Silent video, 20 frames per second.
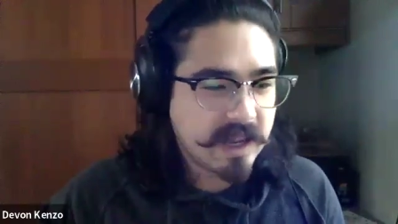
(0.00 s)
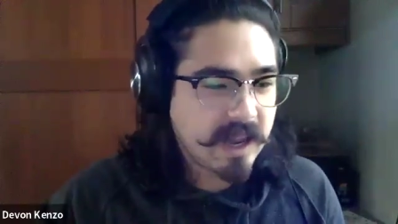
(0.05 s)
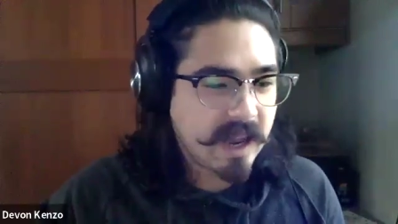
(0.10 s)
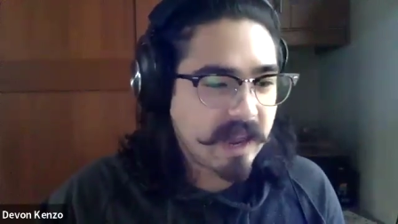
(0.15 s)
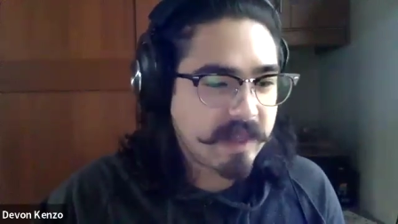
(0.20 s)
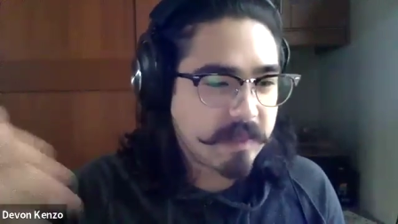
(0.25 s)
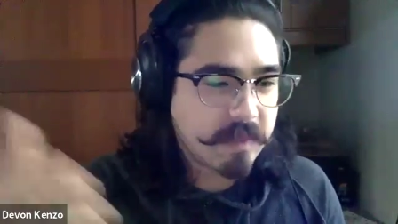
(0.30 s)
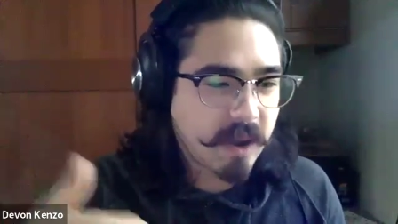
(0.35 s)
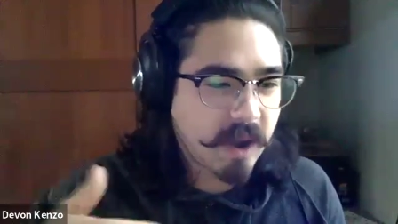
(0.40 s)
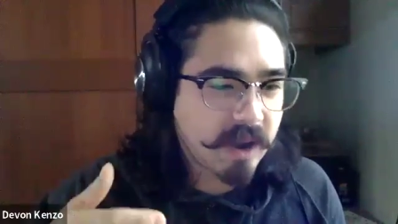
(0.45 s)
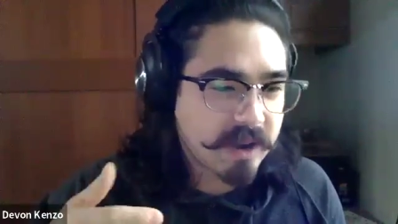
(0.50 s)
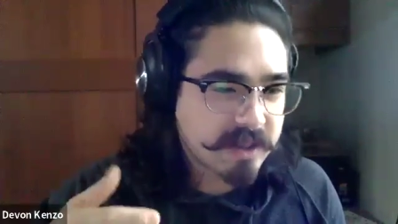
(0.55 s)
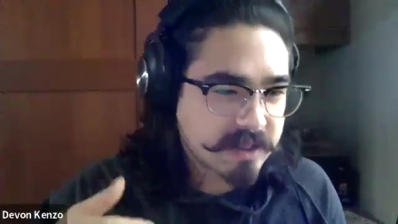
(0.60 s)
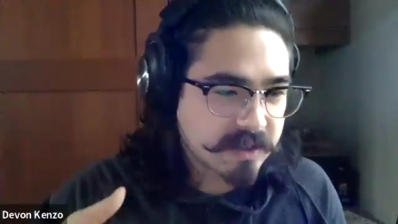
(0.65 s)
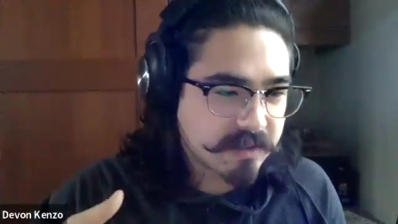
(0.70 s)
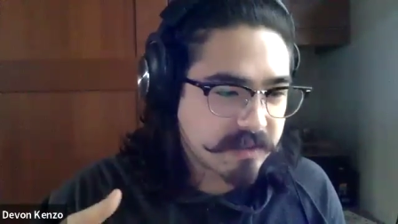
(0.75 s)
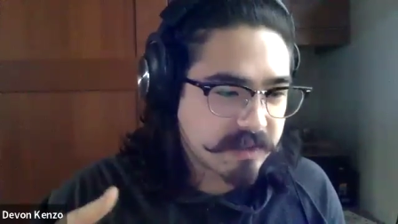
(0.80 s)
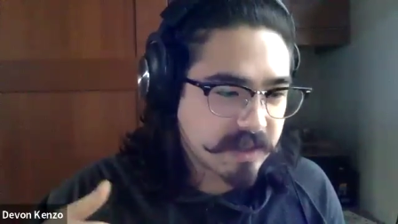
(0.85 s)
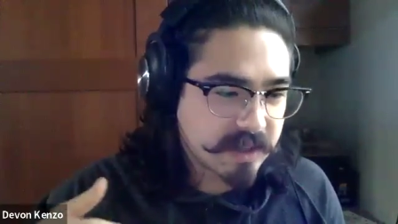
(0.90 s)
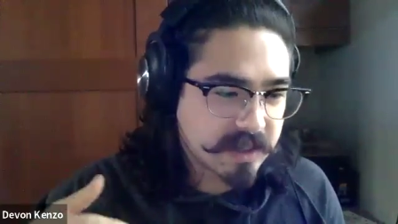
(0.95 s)
had the
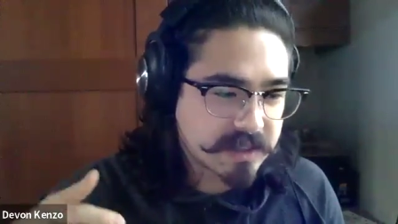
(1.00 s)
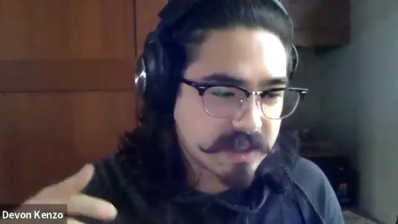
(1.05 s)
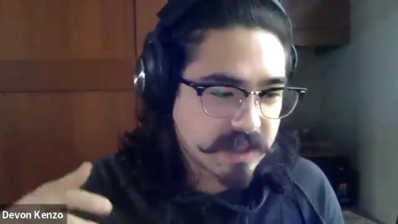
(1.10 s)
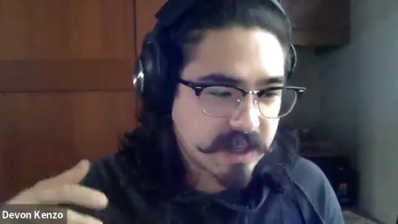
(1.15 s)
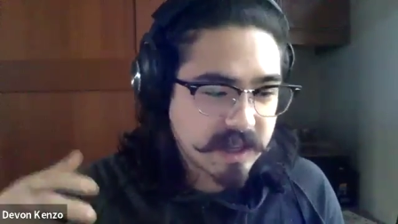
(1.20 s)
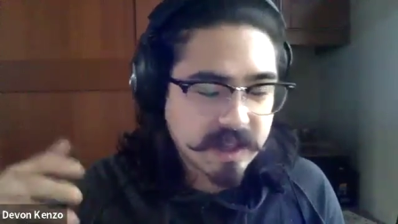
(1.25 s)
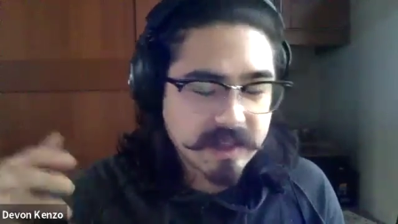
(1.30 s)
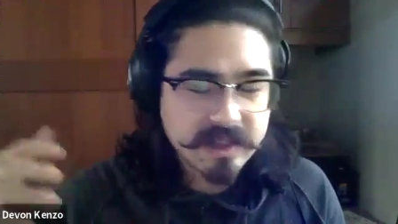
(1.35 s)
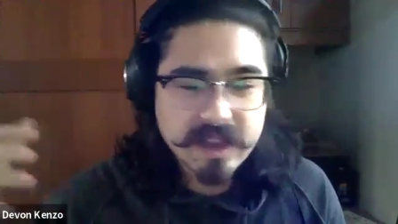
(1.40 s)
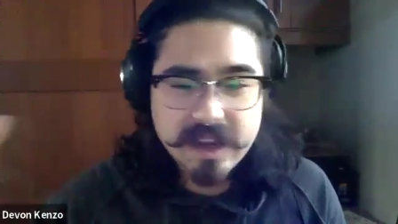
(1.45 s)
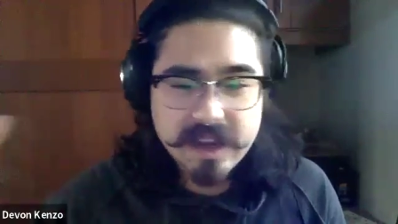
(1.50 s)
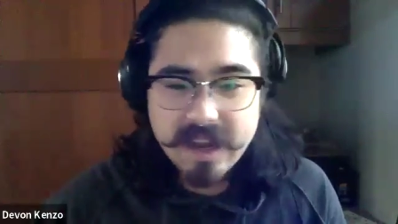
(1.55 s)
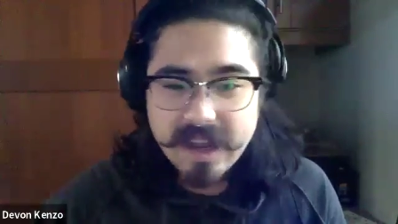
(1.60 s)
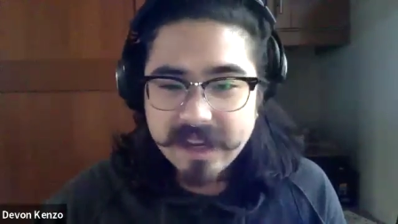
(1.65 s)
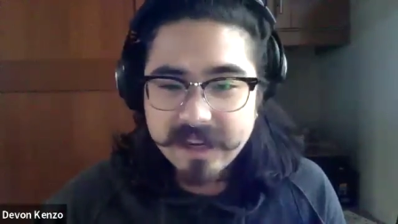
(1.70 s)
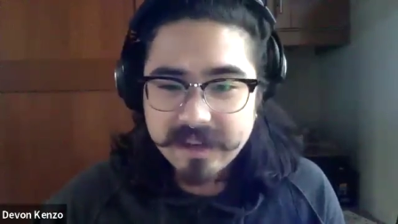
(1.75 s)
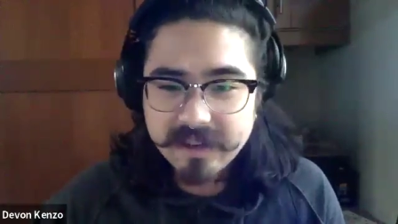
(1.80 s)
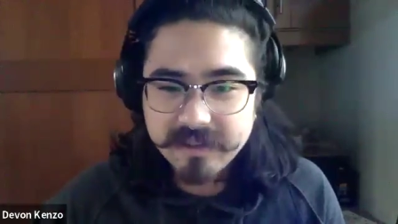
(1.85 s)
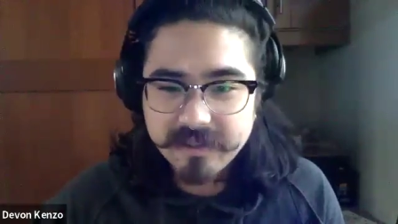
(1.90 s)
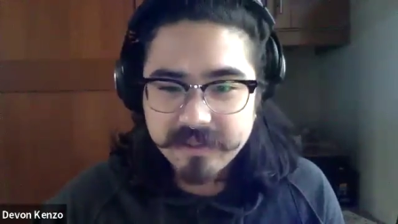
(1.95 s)
positive things and the
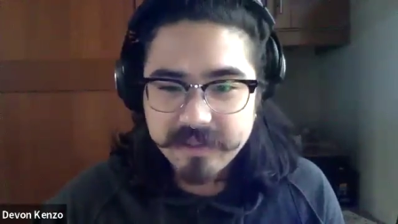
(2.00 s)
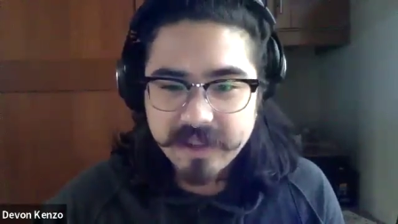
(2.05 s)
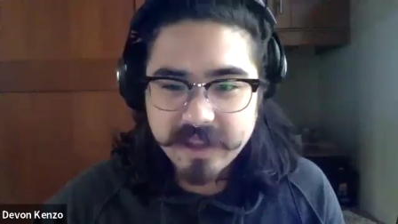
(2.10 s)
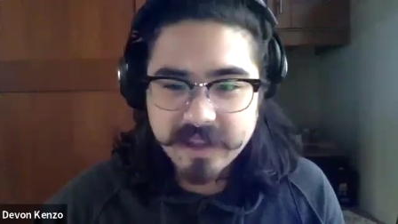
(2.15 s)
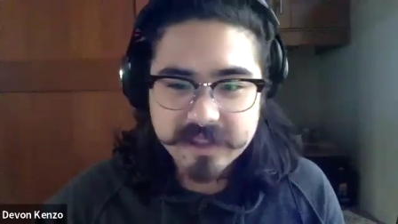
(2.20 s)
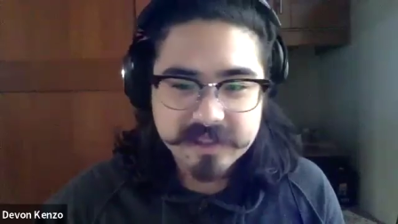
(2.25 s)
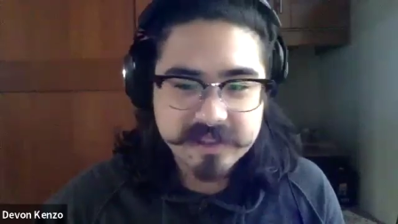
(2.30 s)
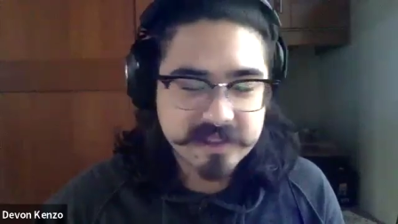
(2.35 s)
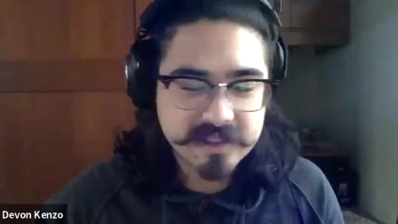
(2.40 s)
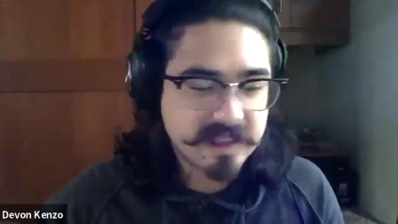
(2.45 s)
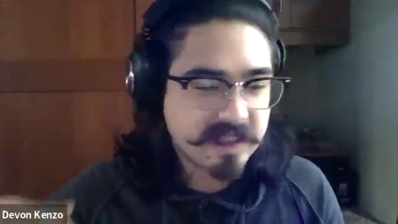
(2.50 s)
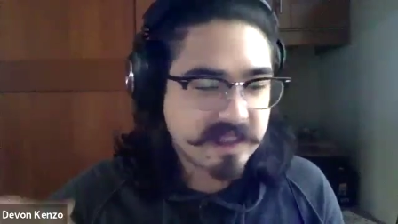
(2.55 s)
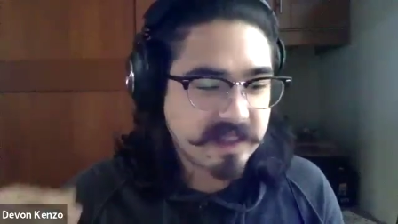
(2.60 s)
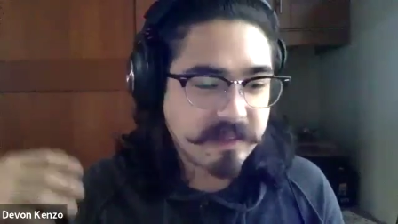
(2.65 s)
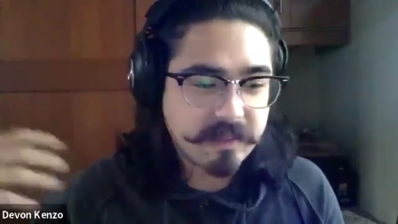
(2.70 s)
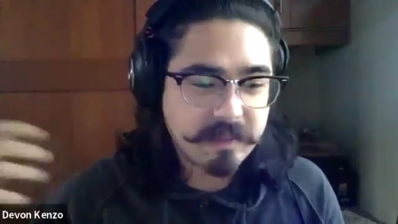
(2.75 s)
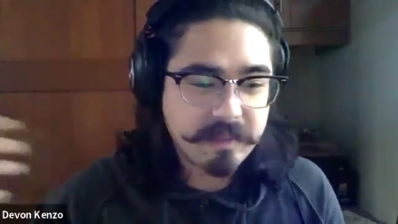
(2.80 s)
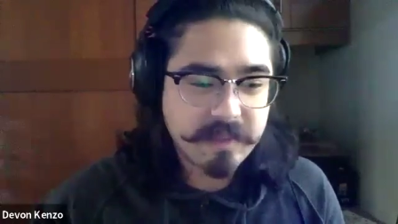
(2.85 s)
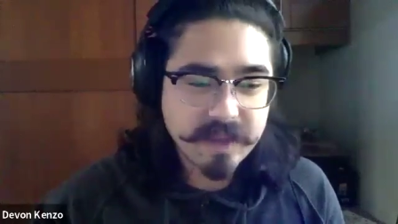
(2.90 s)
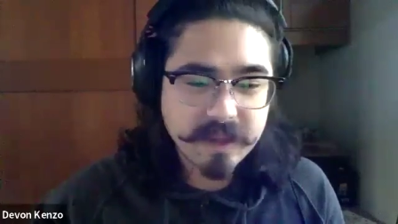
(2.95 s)
negative things
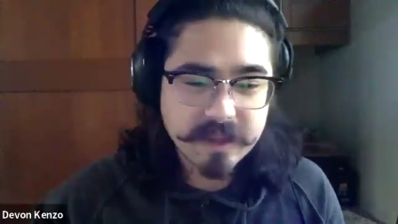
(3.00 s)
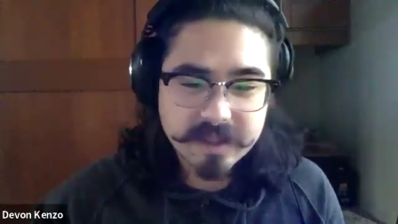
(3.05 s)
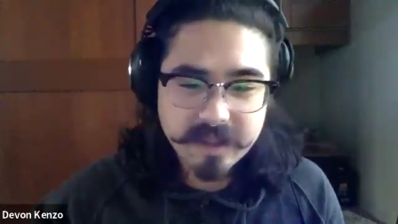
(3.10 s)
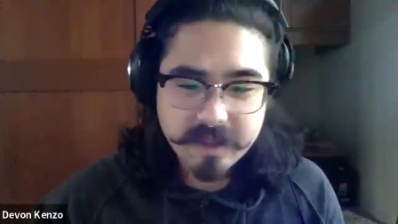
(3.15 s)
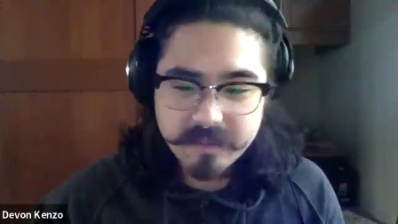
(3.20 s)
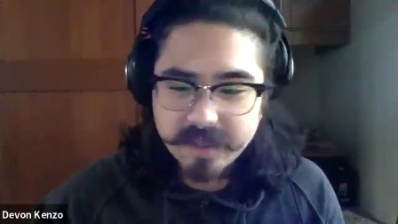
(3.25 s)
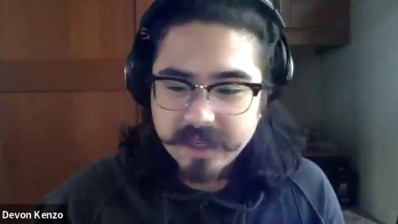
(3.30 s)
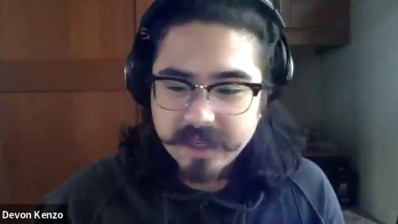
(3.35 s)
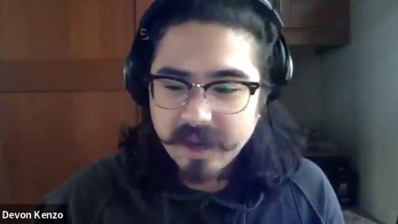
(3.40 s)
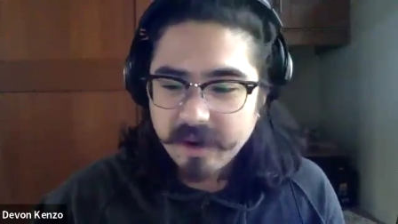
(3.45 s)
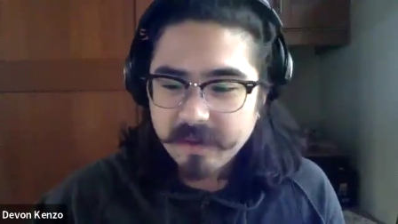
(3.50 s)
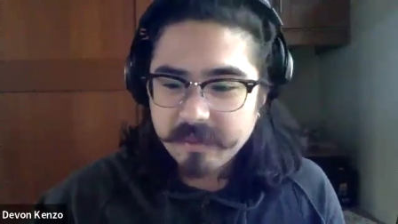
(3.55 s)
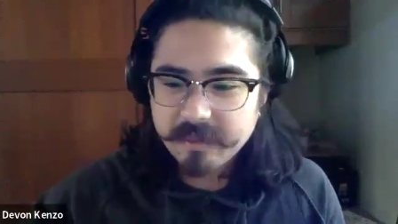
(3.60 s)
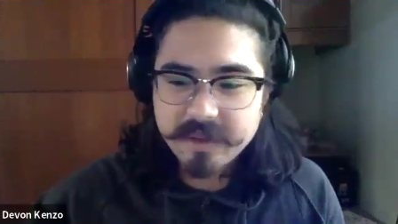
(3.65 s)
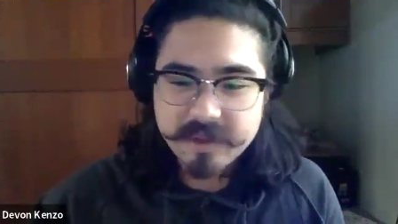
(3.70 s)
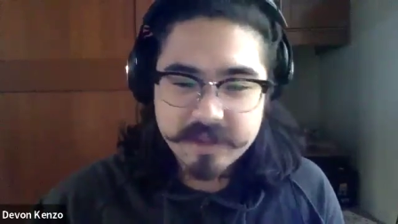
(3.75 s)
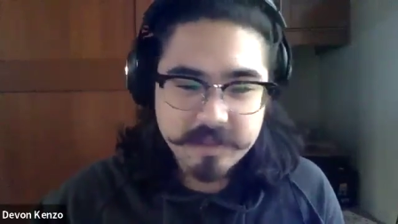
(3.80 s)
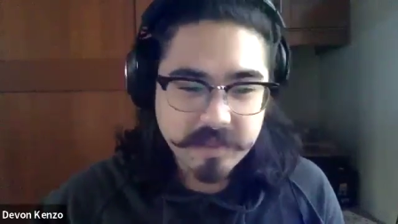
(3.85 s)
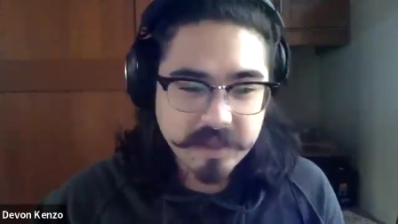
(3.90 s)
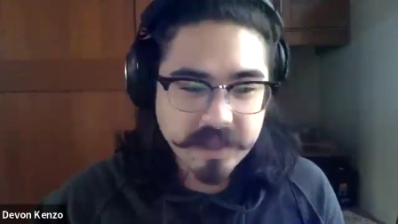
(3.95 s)
that build him, to got him
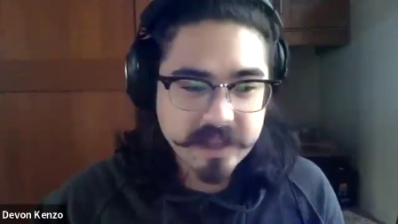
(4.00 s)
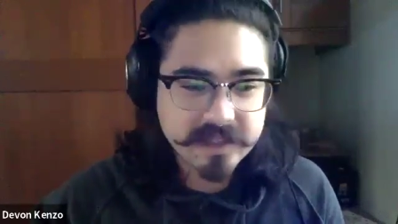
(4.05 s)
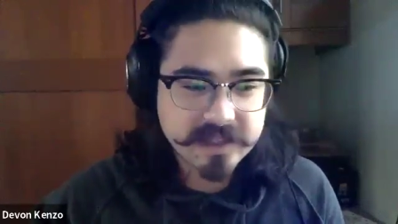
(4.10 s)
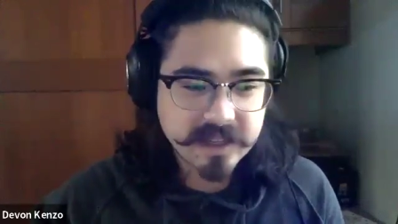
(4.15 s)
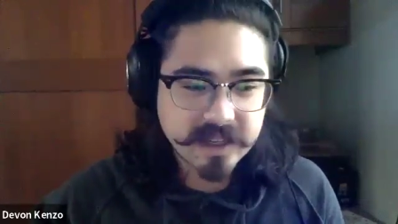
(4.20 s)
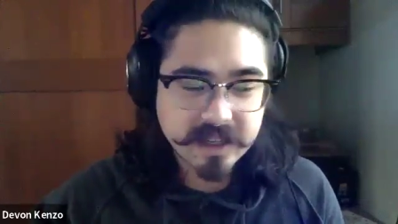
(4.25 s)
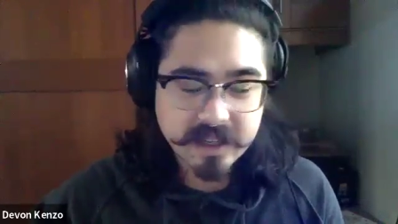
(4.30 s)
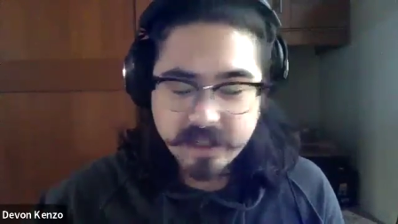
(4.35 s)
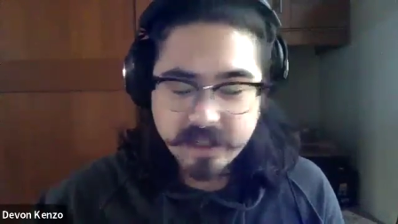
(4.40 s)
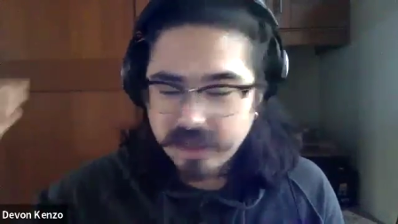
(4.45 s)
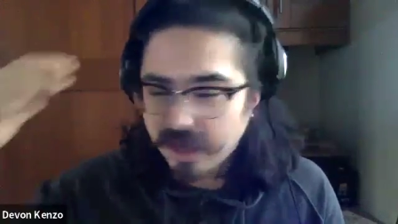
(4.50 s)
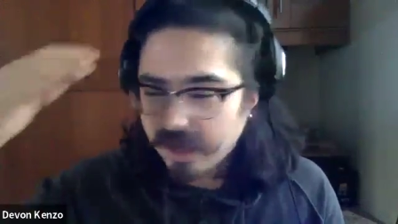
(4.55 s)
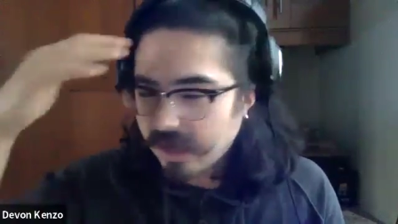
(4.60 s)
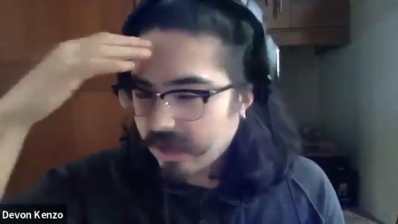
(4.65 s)
to this place, like